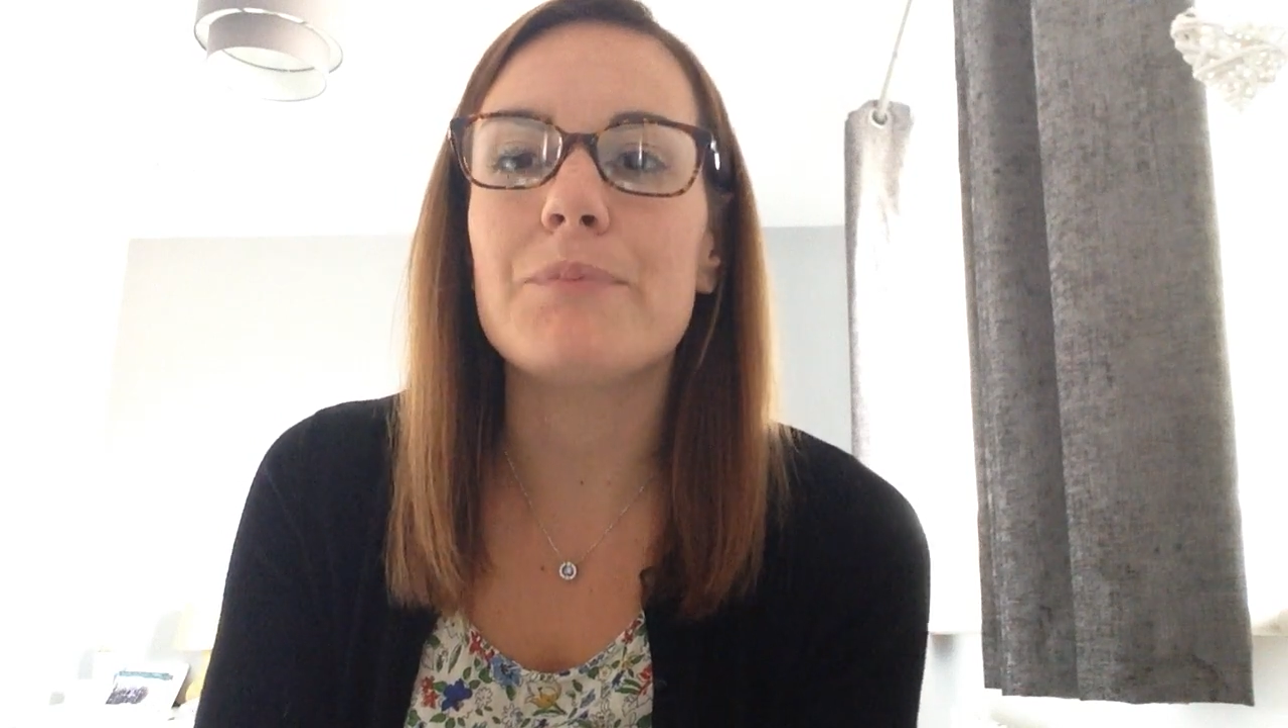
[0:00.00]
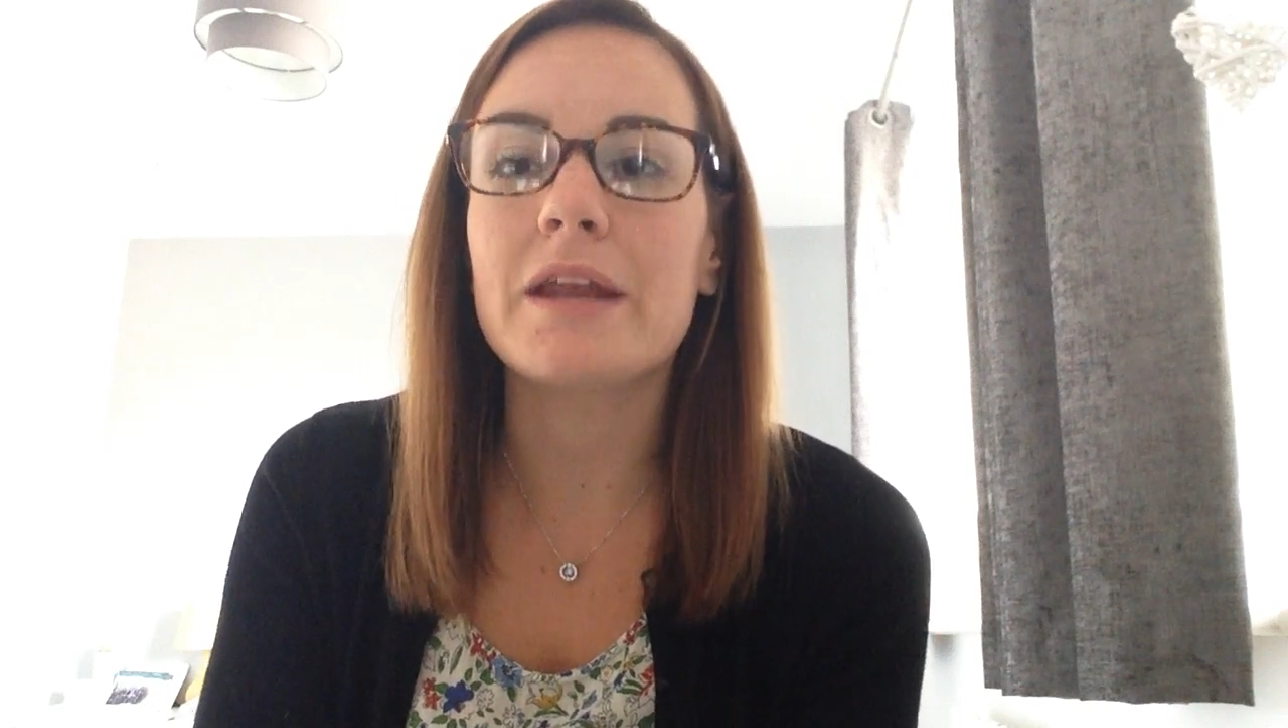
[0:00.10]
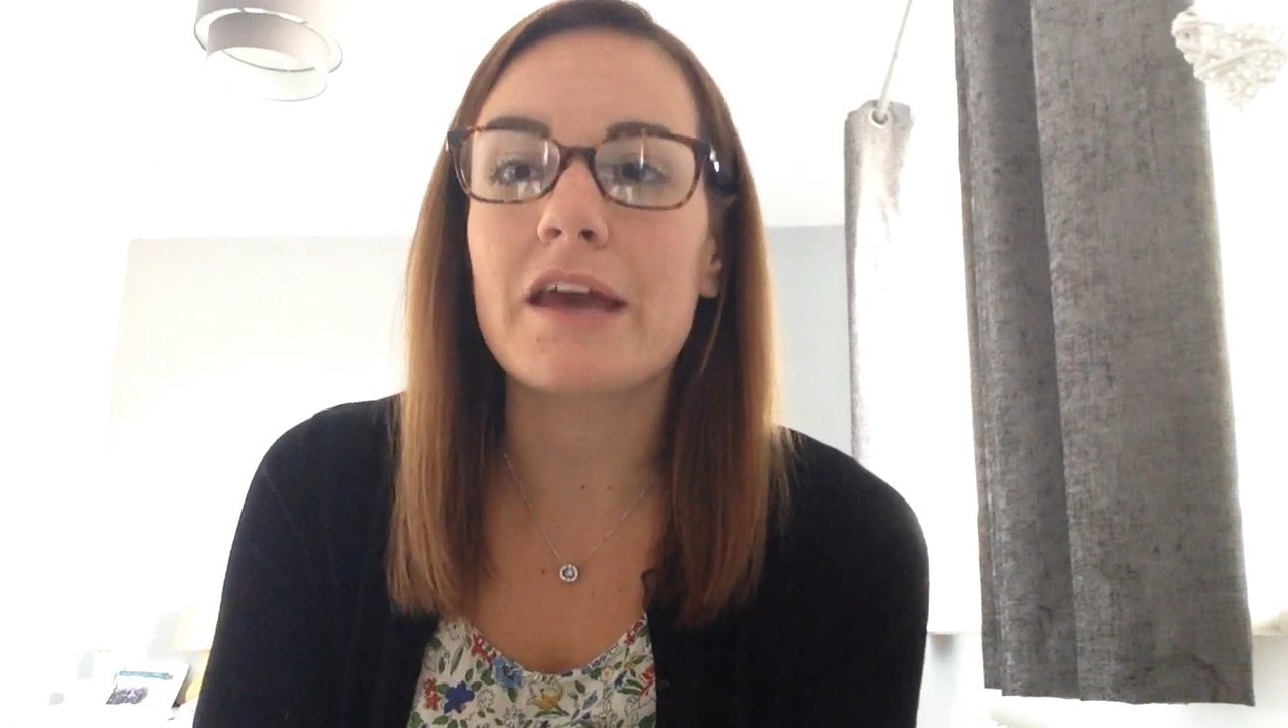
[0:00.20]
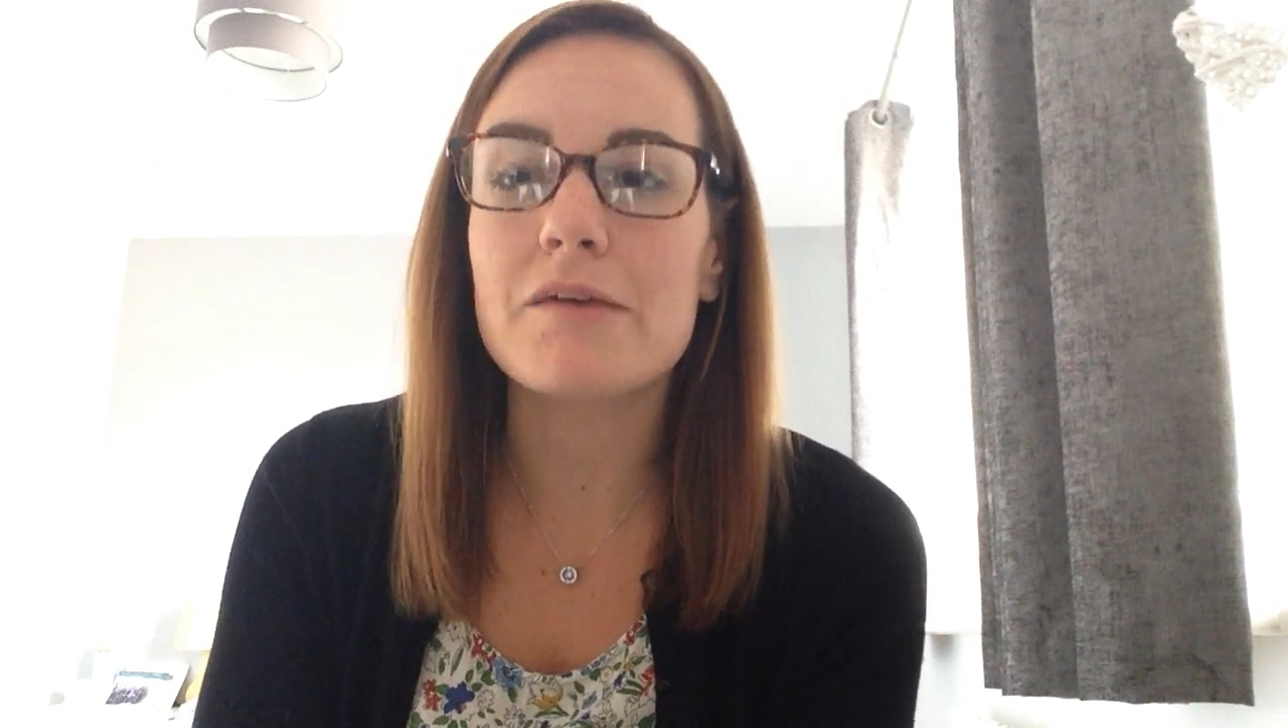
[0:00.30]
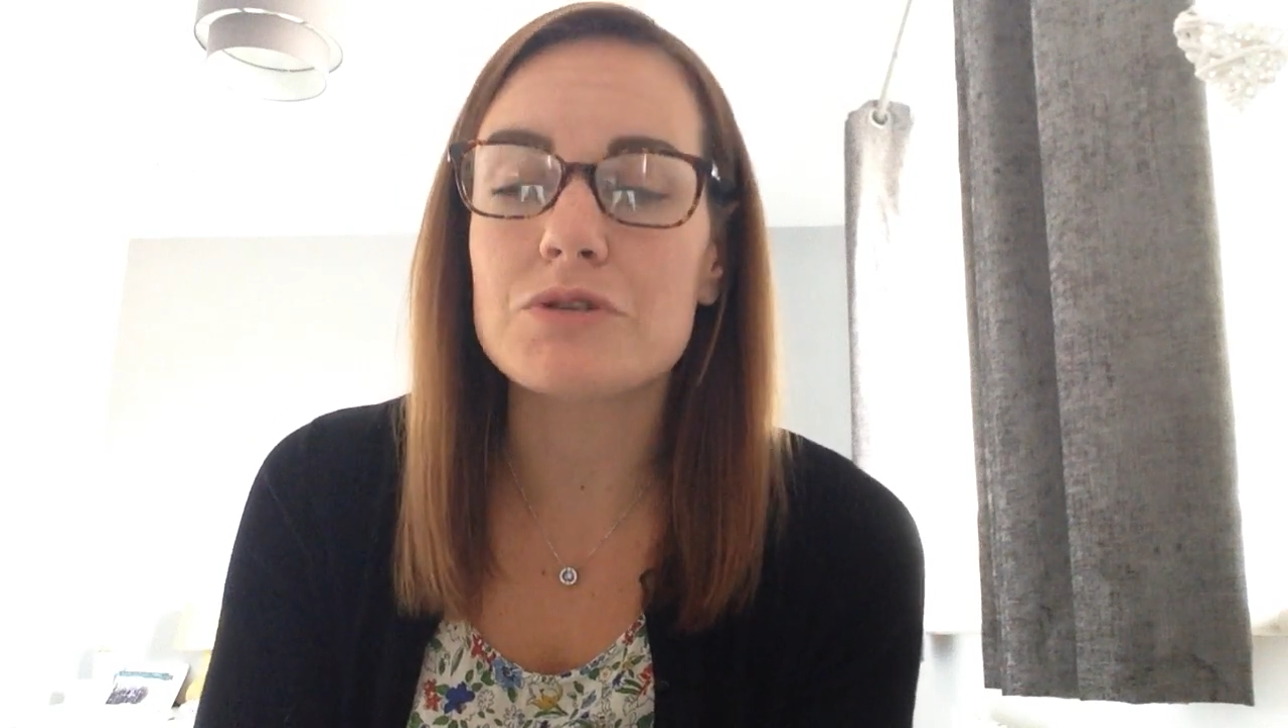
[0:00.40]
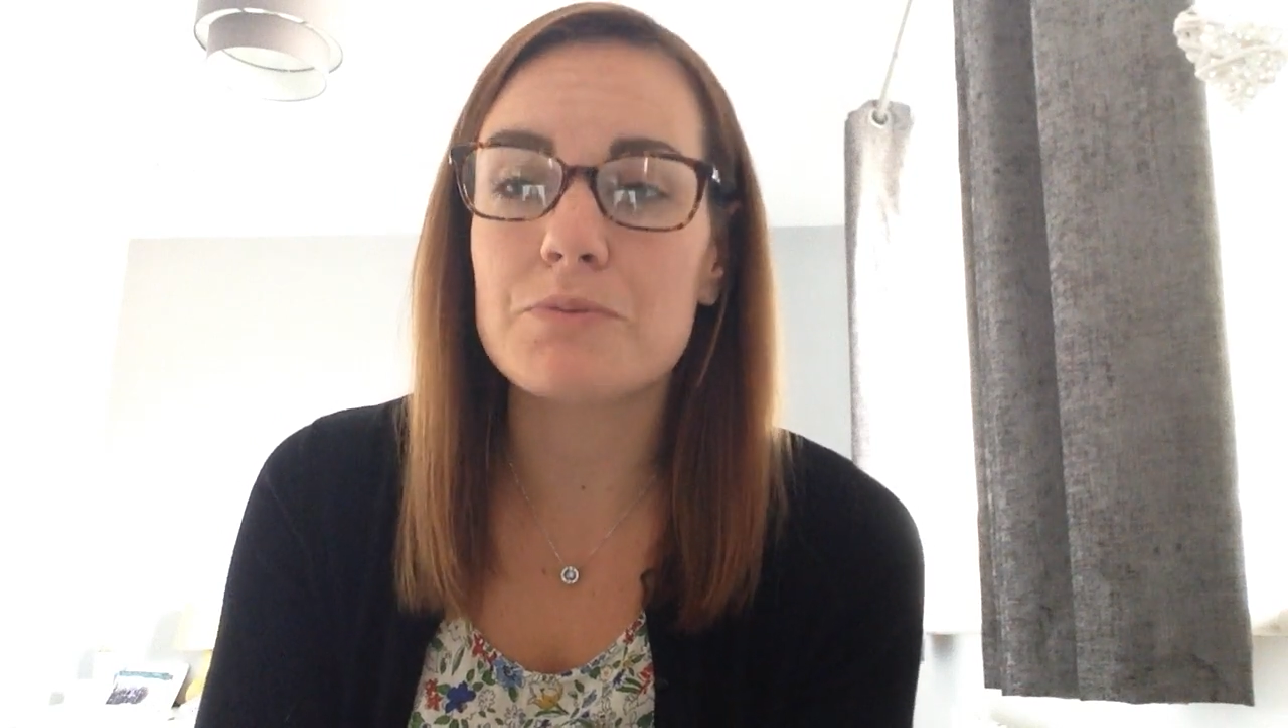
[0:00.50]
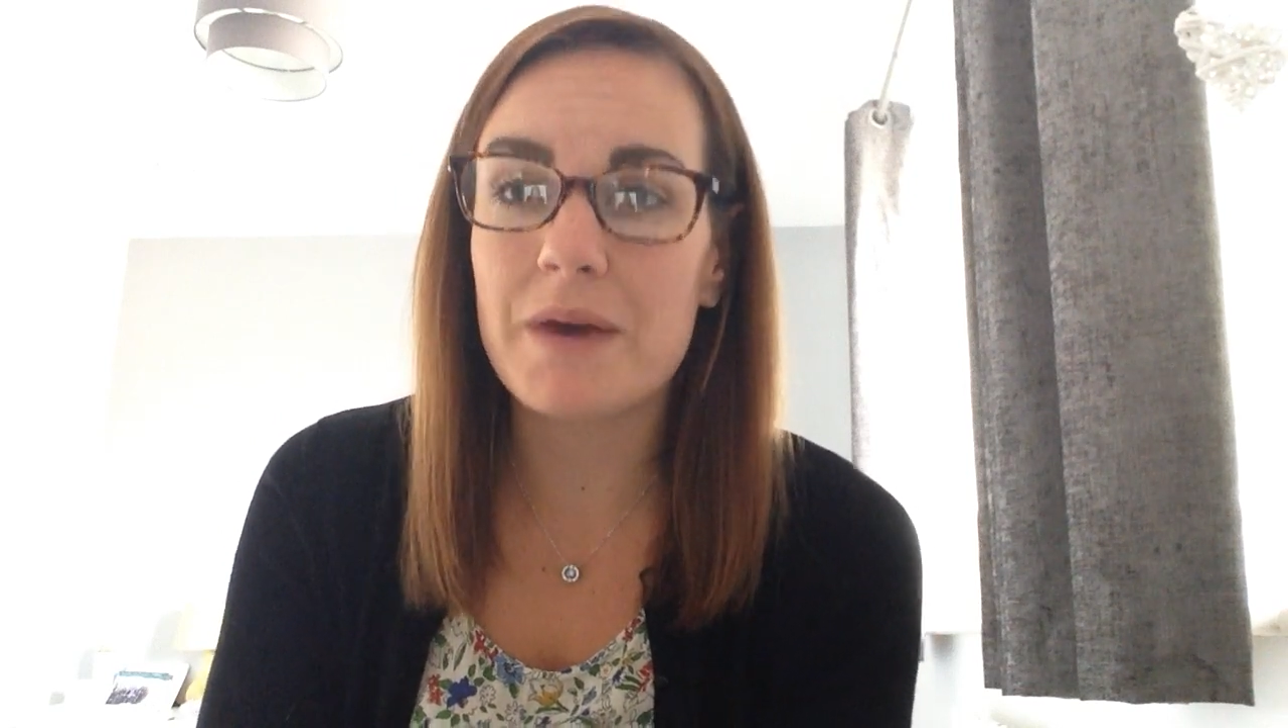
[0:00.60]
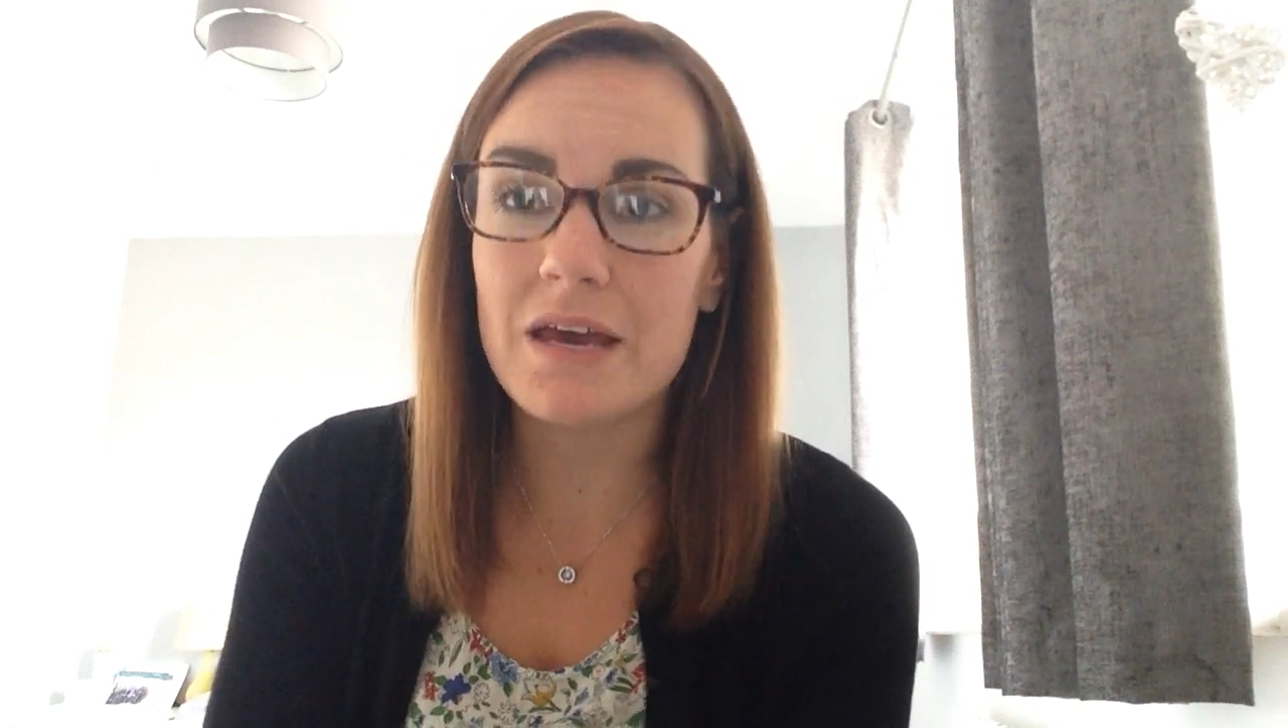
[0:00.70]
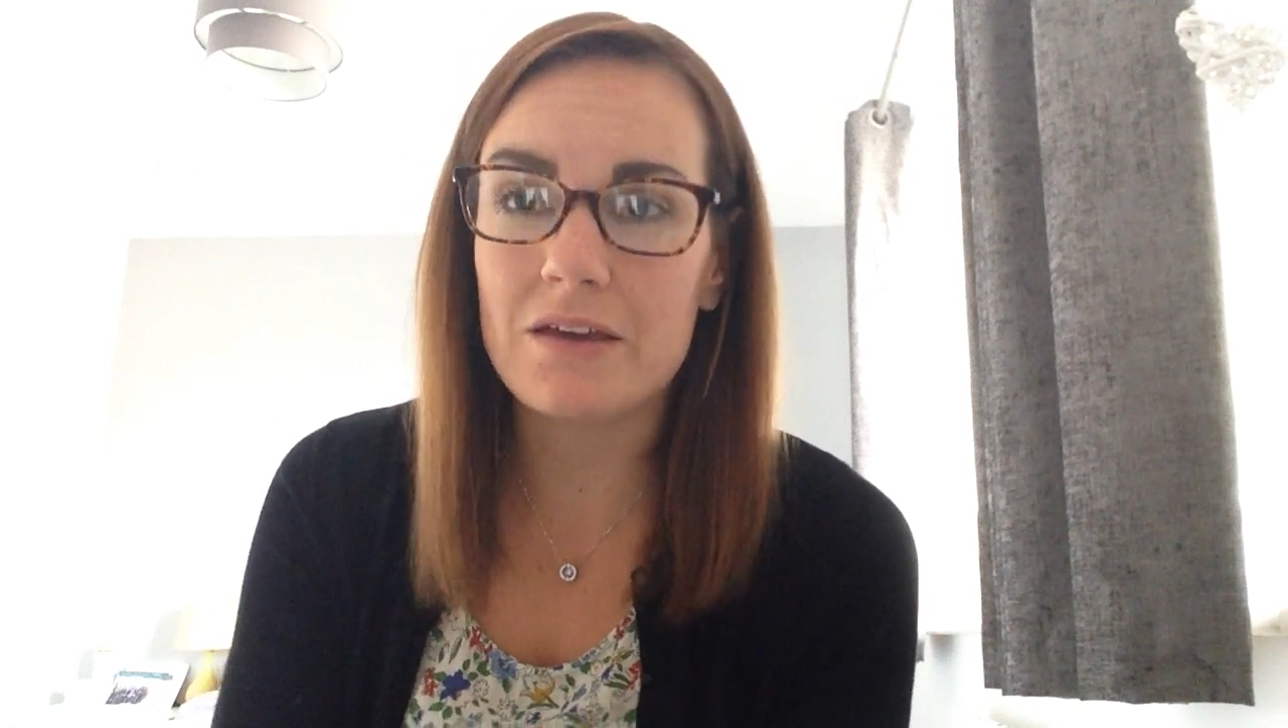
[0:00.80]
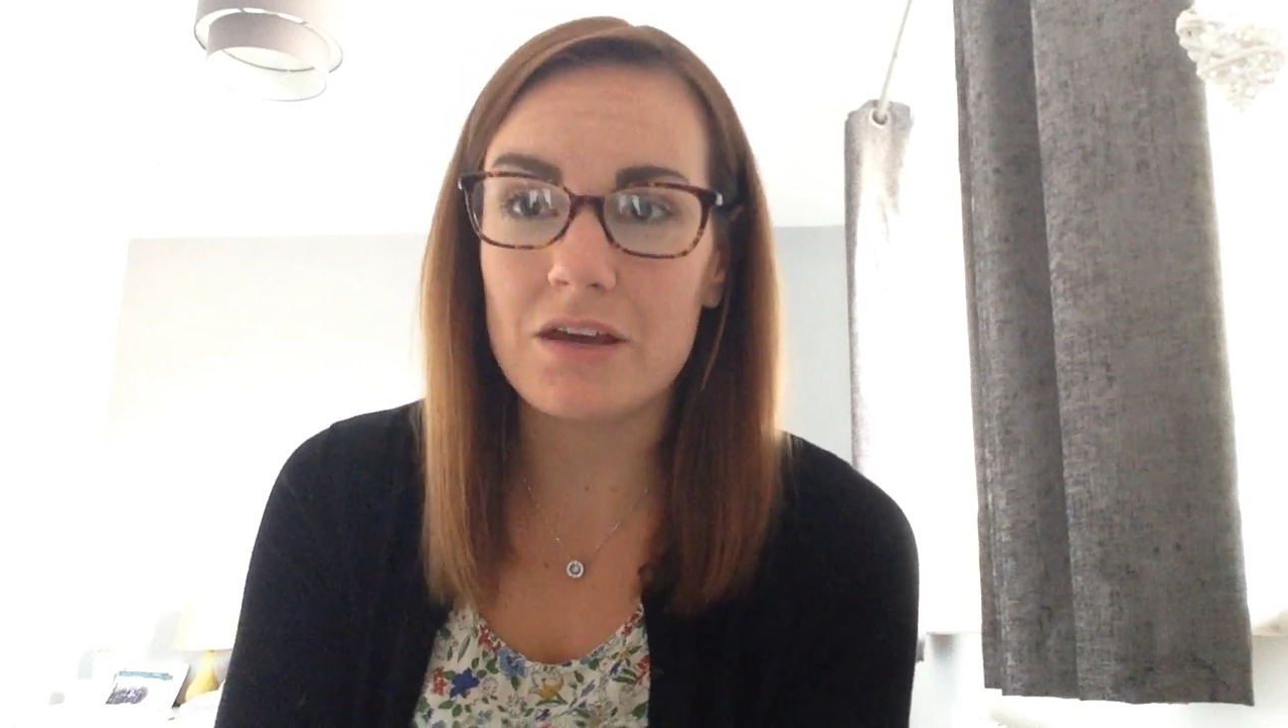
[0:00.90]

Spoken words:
being able to pick